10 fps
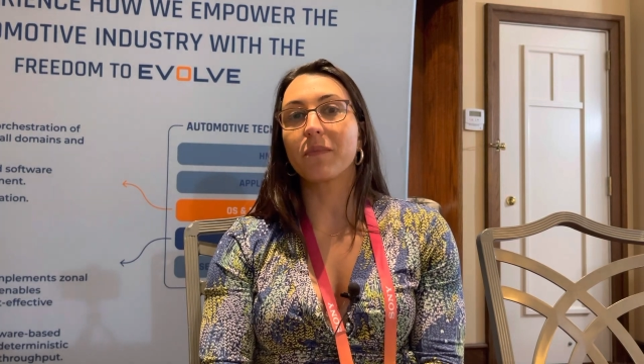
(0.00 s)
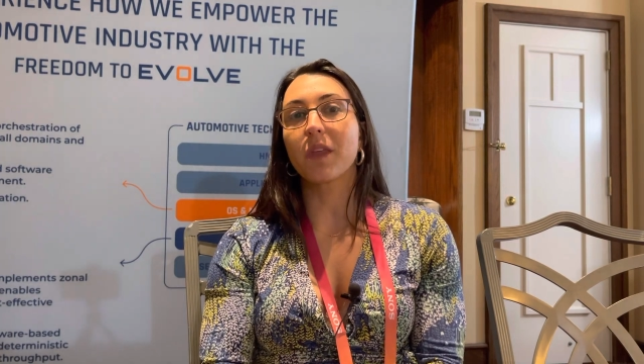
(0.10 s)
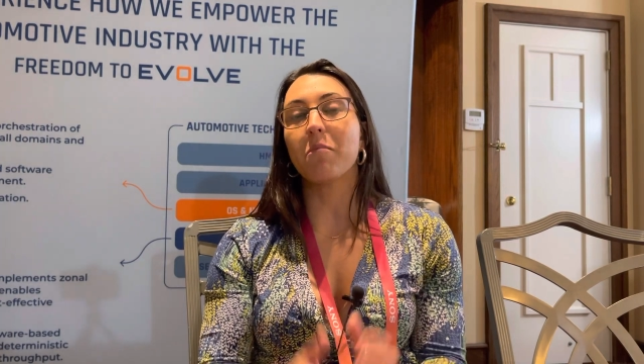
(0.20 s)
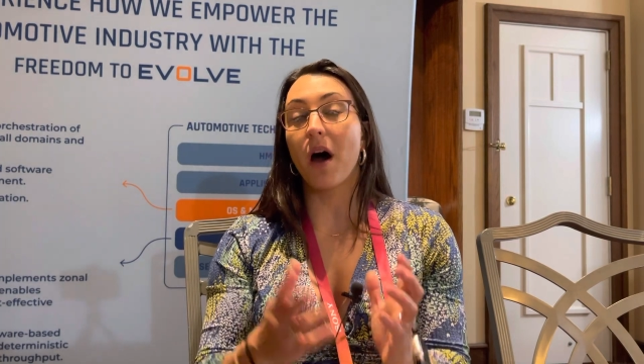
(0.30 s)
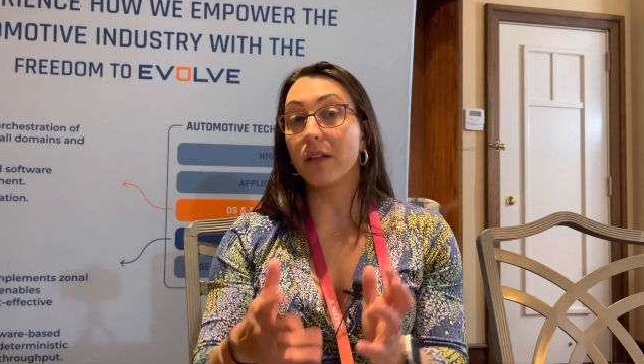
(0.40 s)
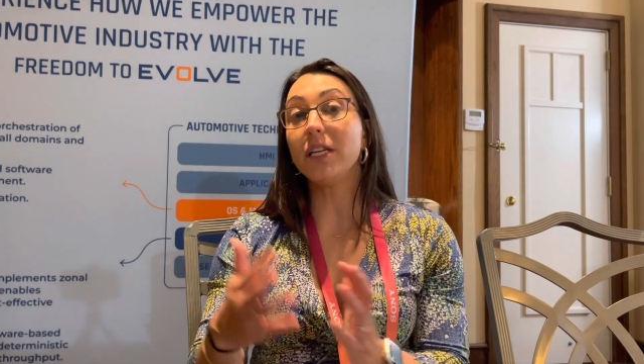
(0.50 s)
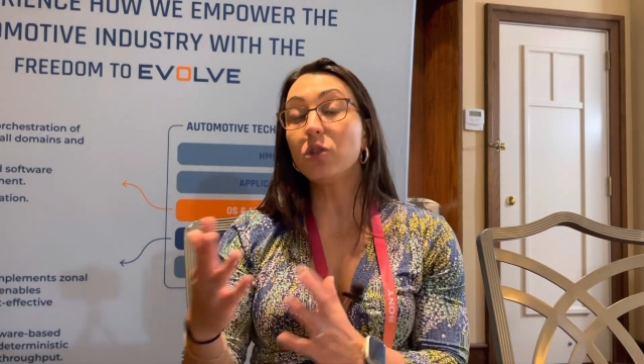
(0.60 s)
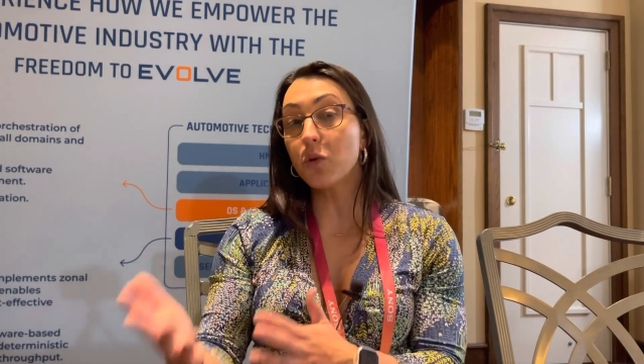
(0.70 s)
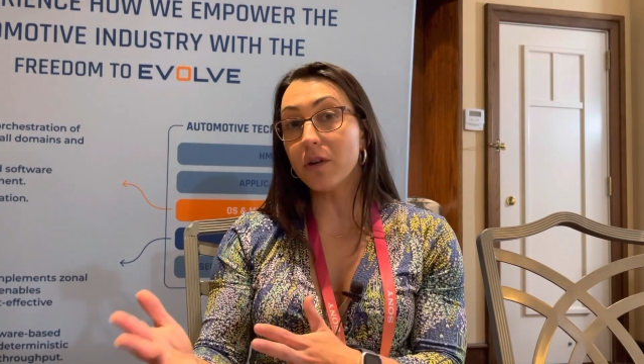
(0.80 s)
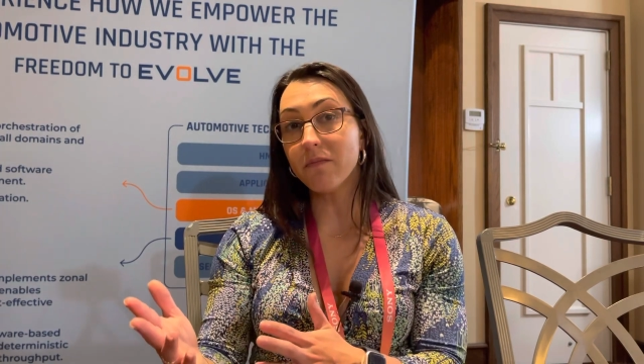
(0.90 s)
modeling
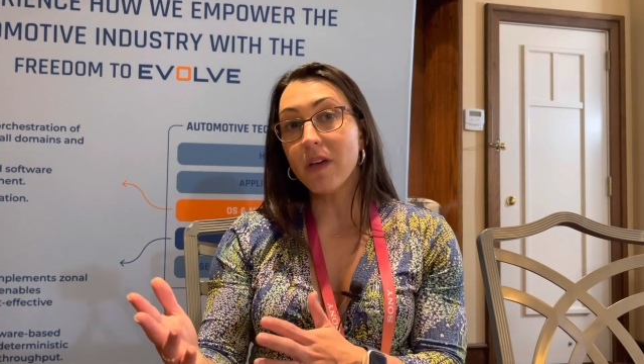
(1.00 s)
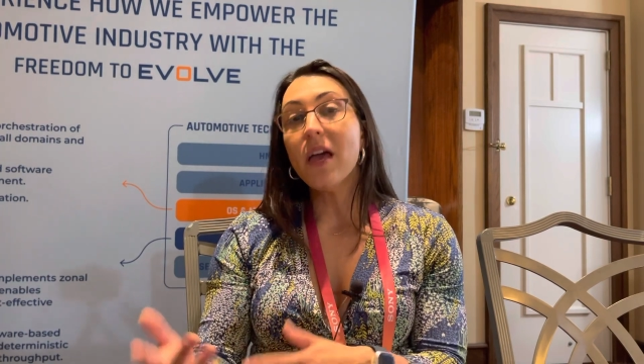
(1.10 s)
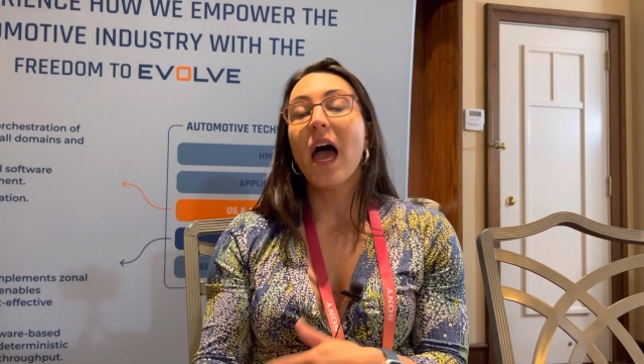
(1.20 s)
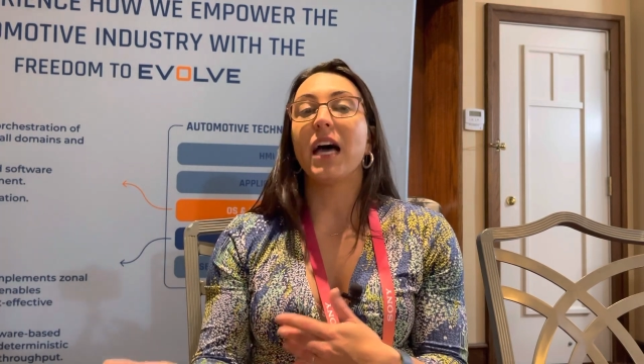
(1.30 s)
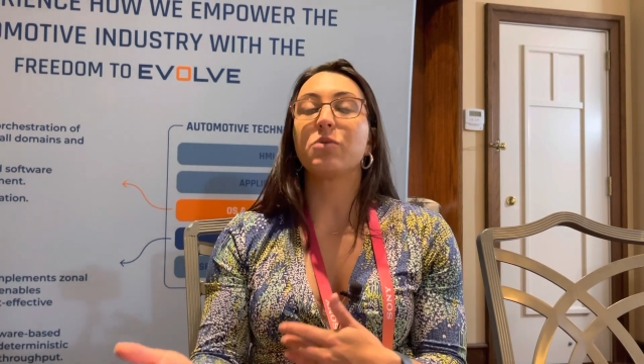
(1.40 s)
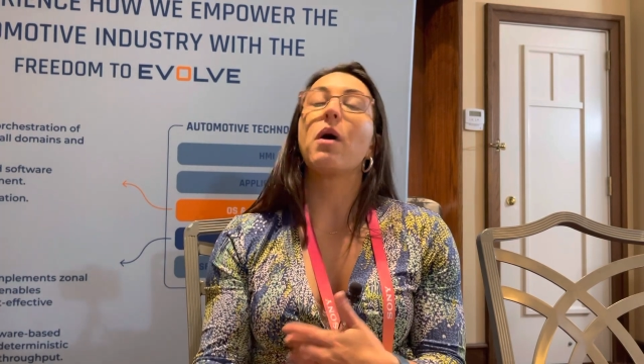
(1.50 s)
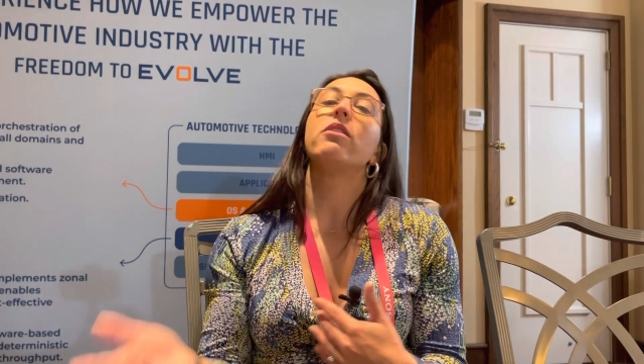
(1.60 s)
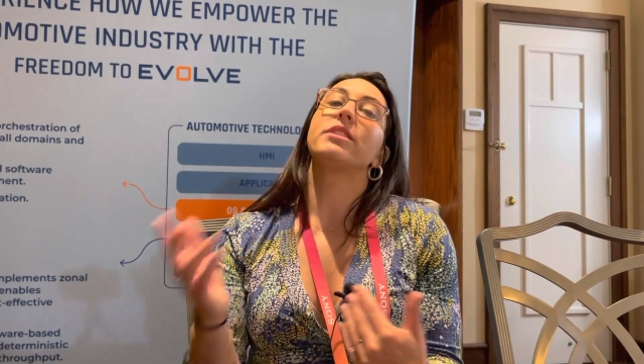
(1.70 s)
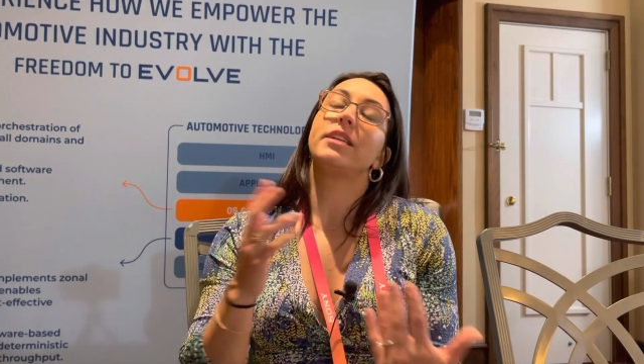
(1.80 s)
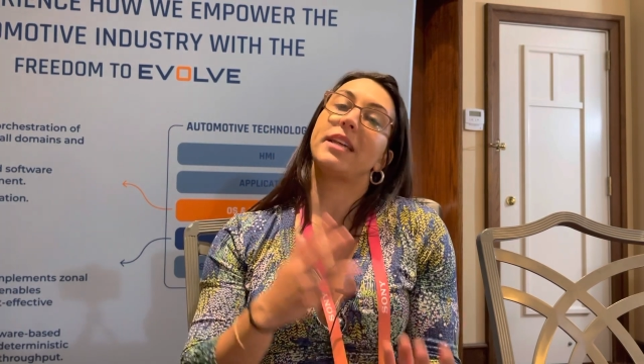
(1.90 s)
tool, as well
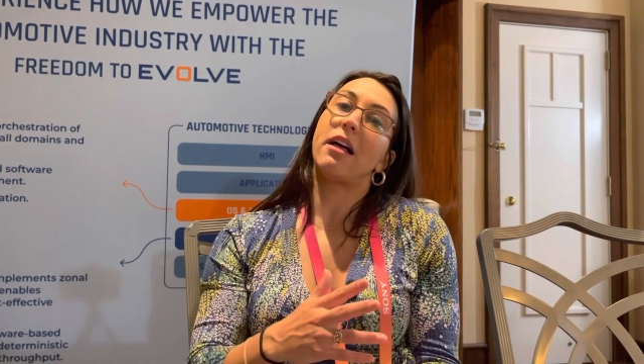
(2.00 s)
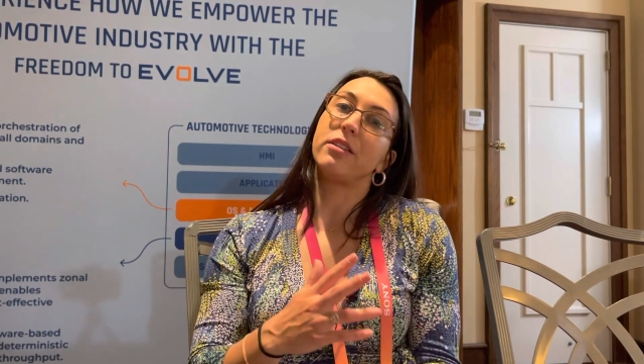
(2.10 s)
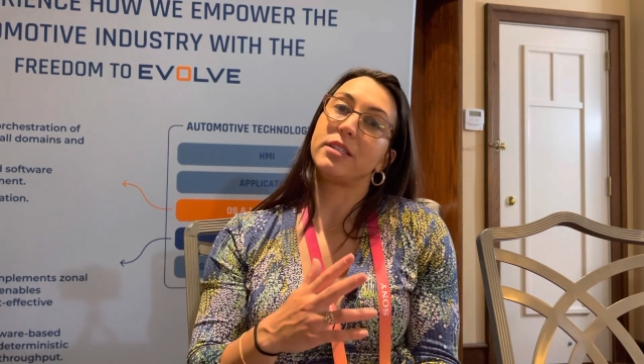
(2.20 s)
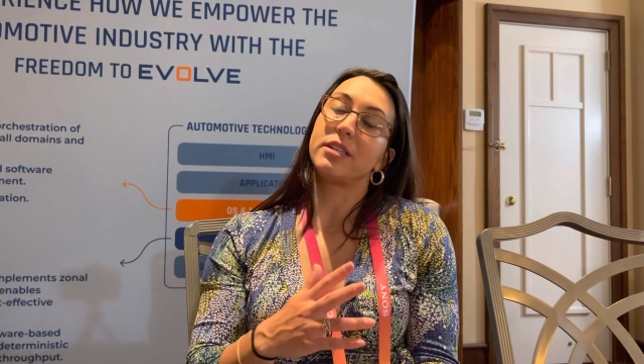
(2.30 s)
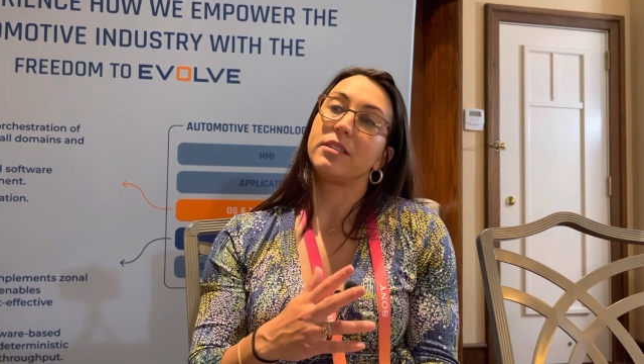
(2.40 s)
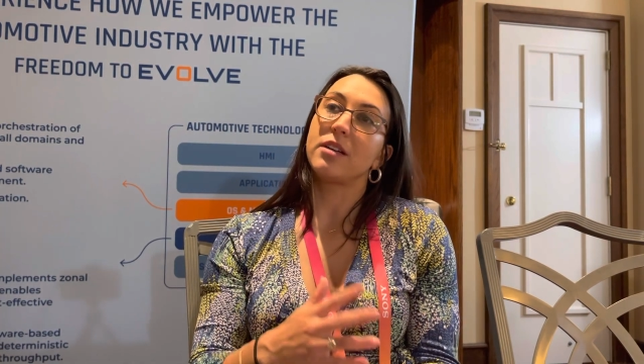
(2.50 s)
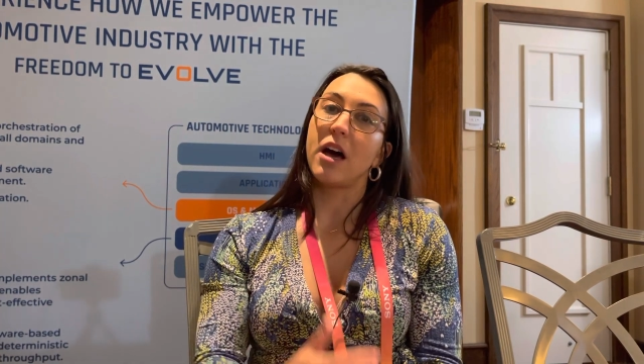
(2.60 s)
as an analysis